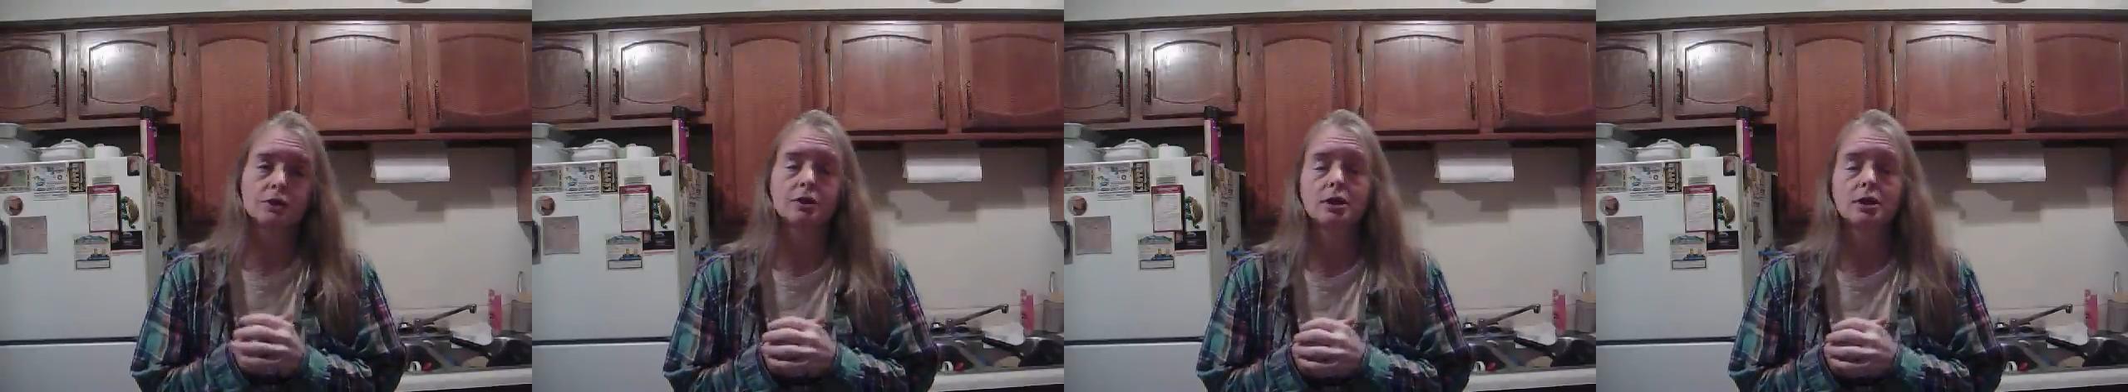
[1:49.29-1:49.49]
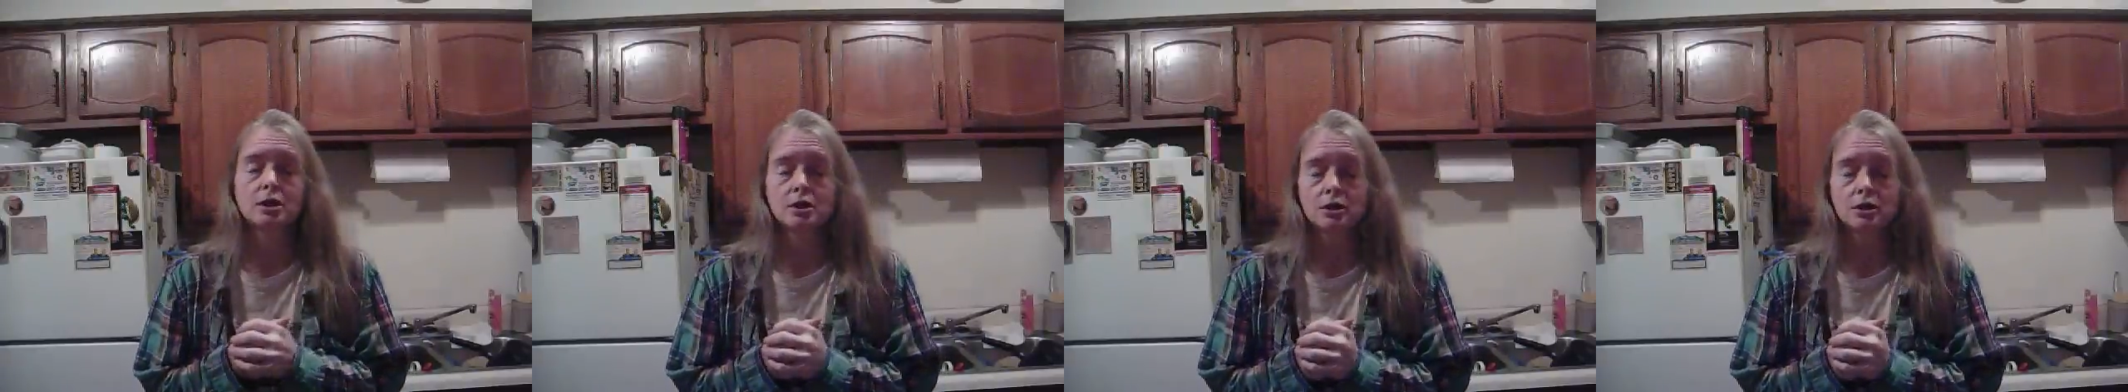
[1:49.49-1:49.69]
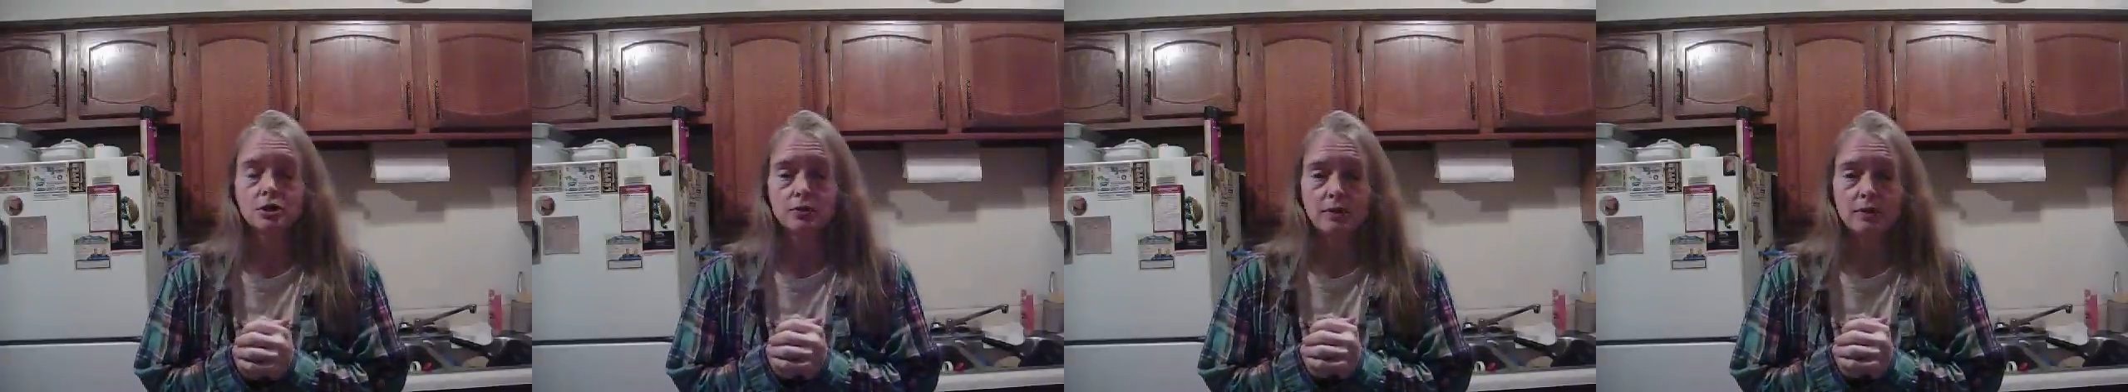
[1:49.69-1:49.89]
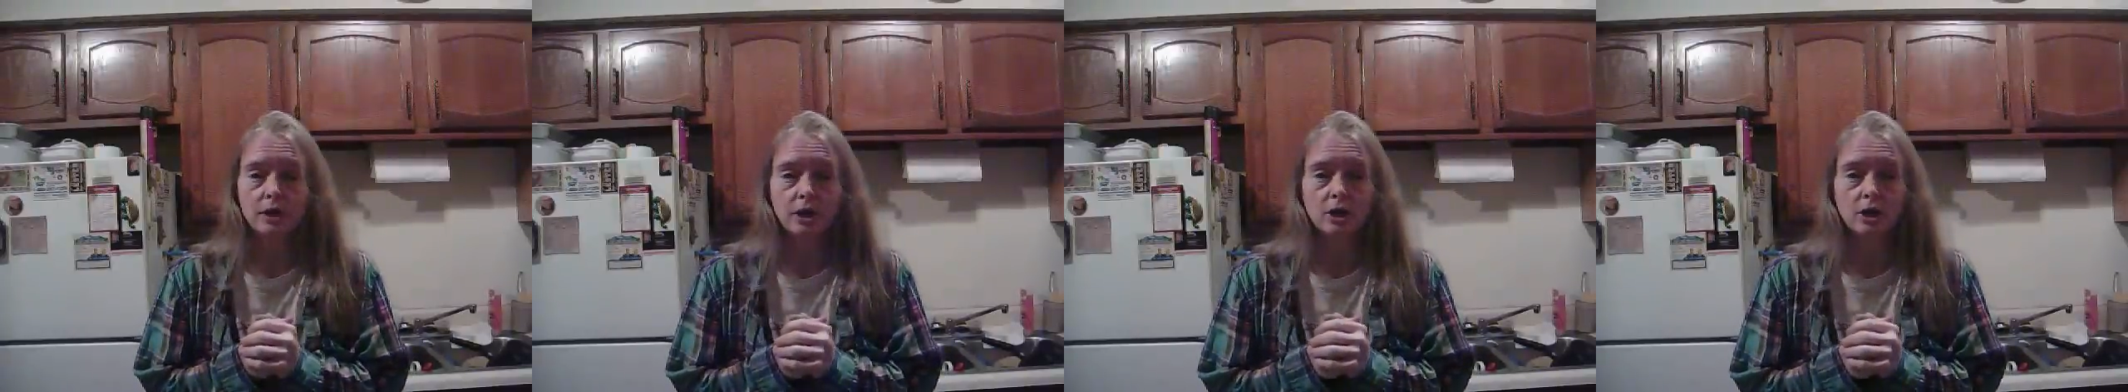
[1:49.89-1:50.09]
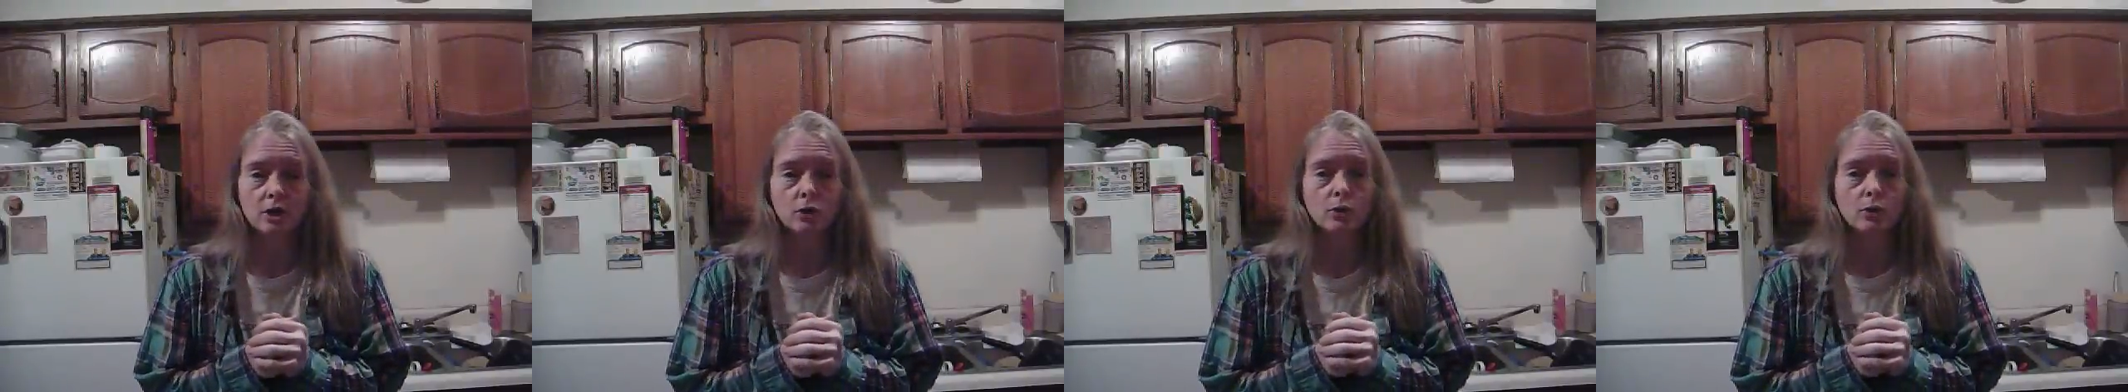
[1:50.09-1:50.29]
at the end of this
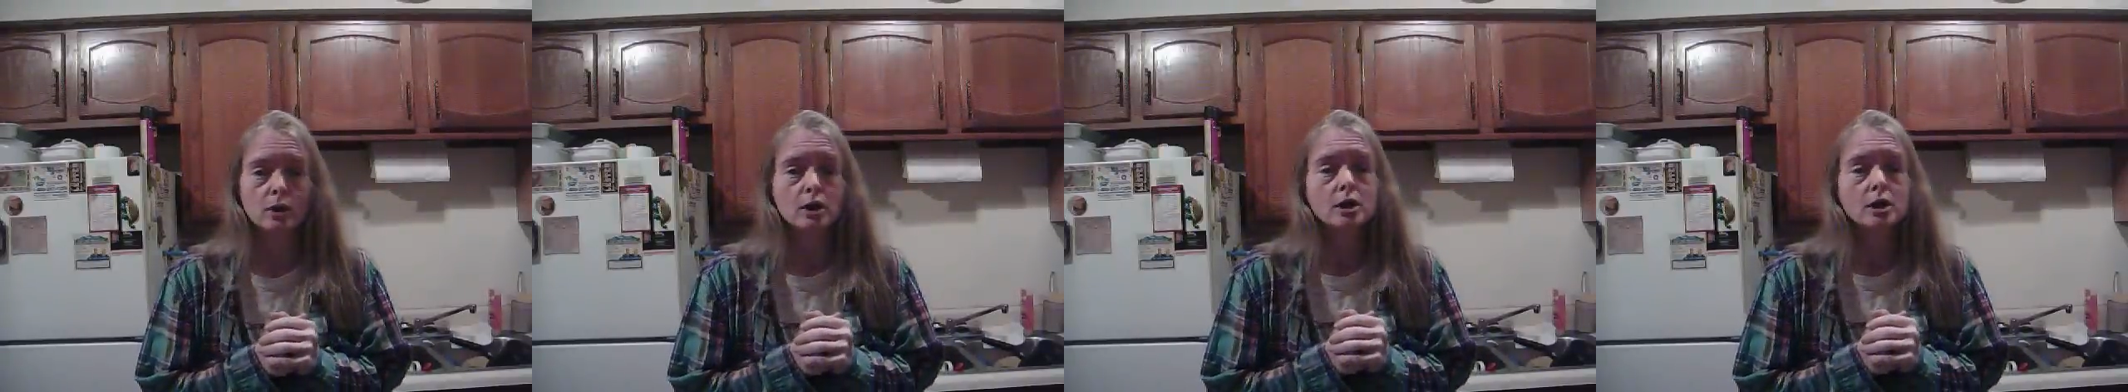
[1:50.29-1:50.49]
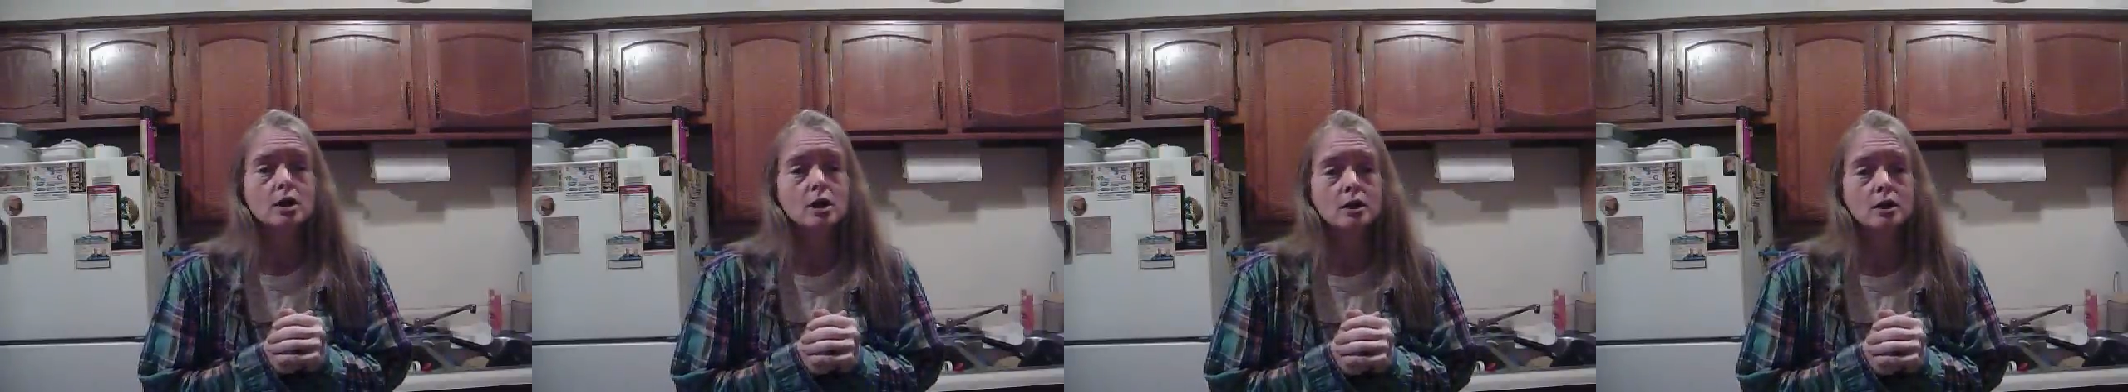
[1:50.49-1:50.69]
video